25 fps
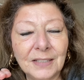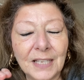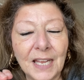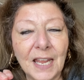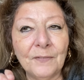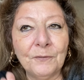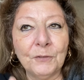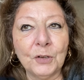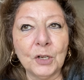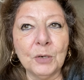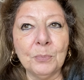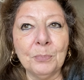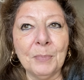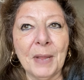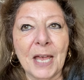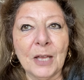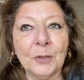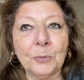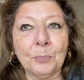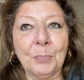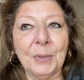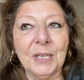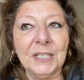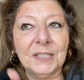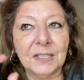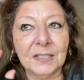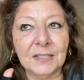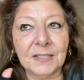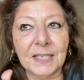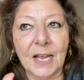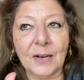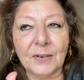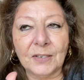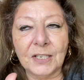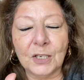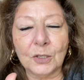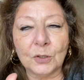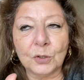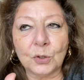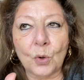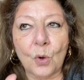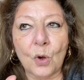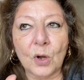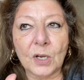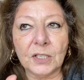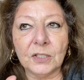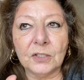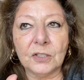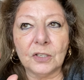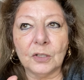They have good mouthpieces out here
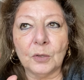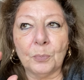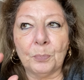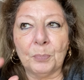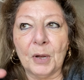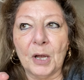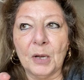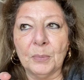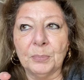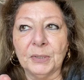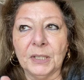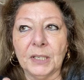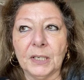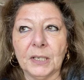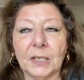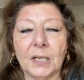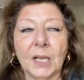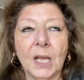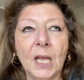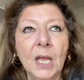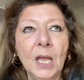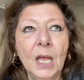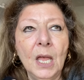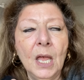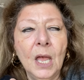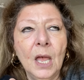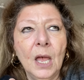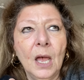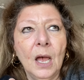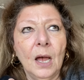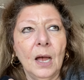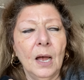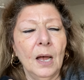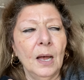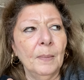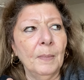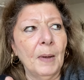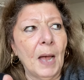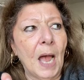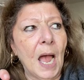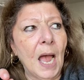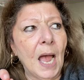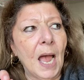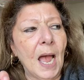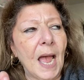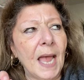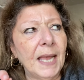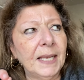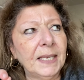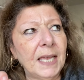talking to the public. Um,
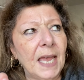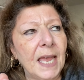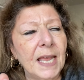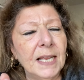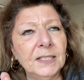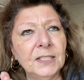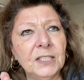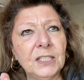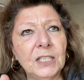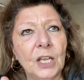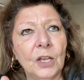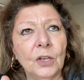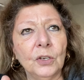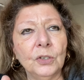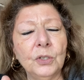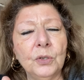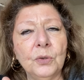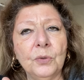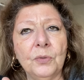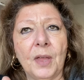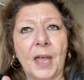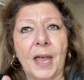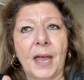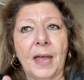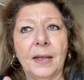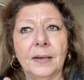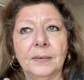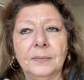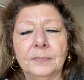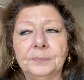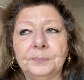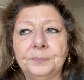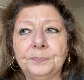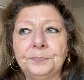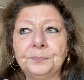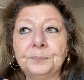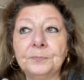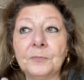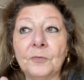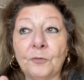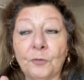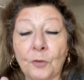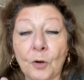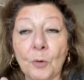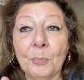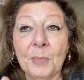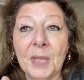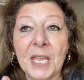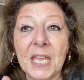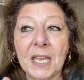I, I, can tell you that,
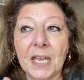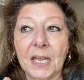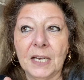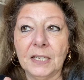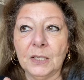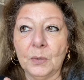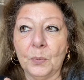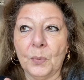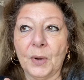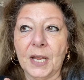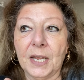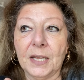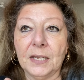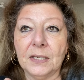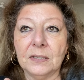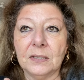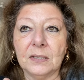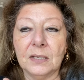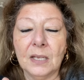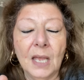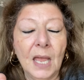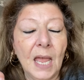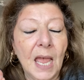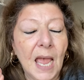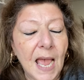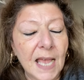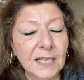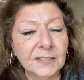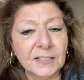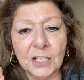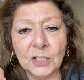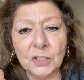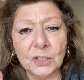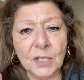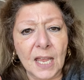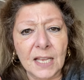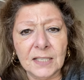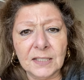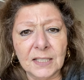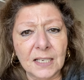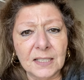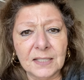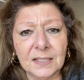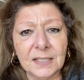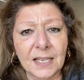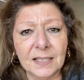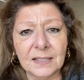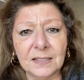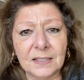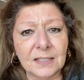for me, anyways, as I, as I
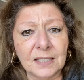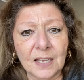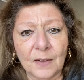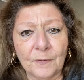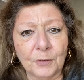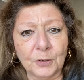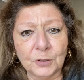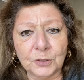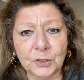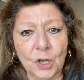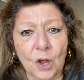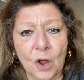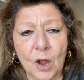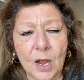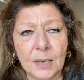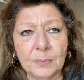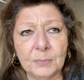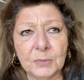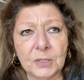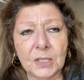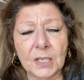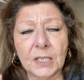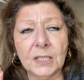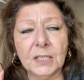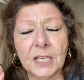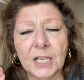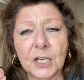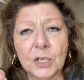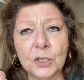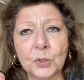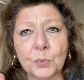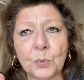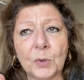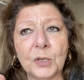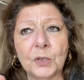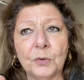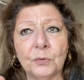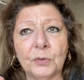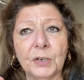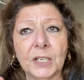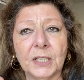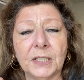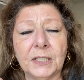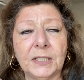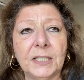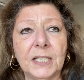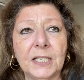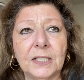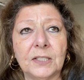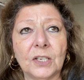said several times, and here's what you
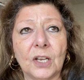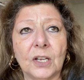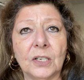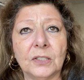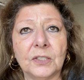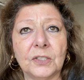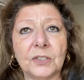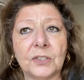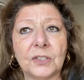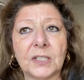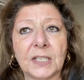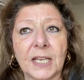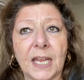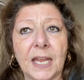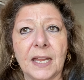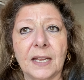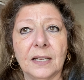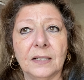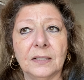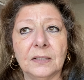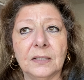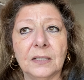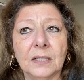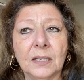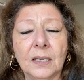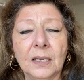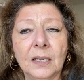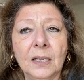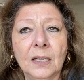really need to understand